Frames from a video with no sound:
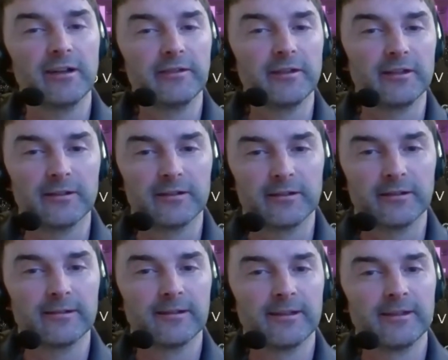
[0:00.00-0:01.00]
I think, in
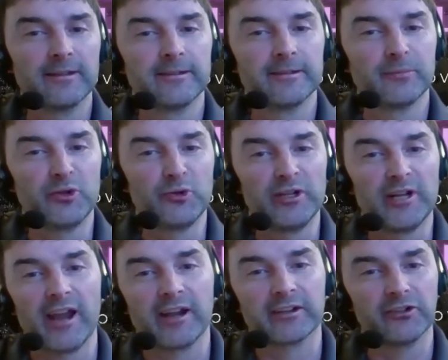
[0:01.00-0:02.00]
the between
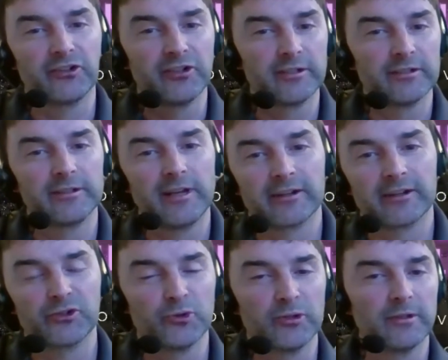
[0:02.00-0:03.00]
actor and the
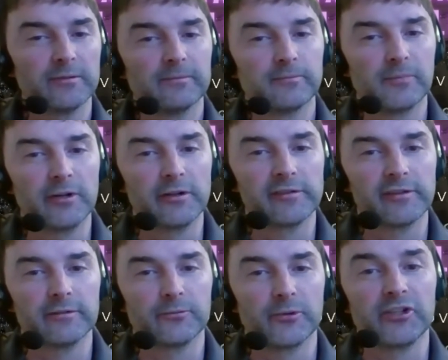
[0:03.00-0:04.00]
actual
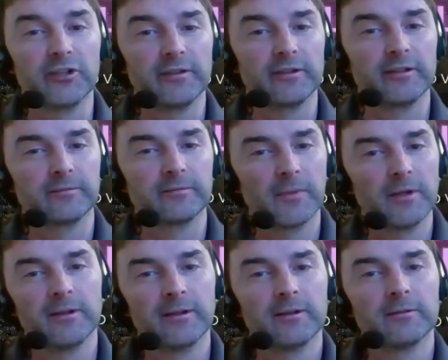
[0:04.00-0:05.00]
person, which I think
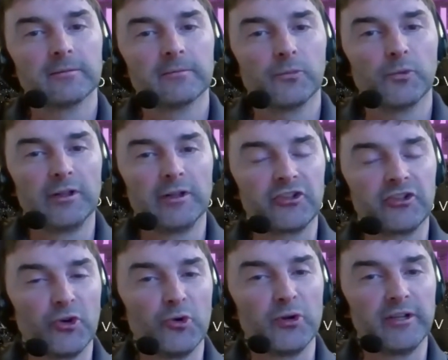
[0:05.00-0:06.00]
will
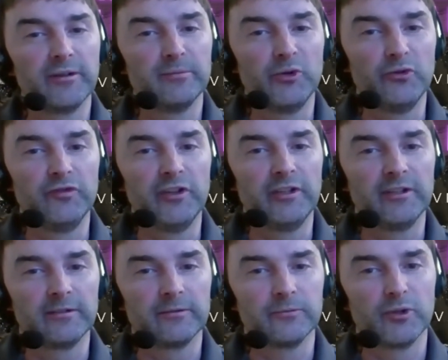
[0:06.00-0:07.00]
show in the movie
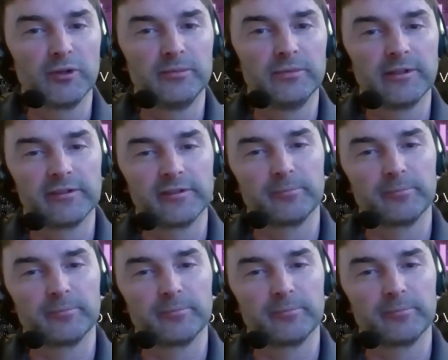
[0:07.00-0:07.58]
and will is a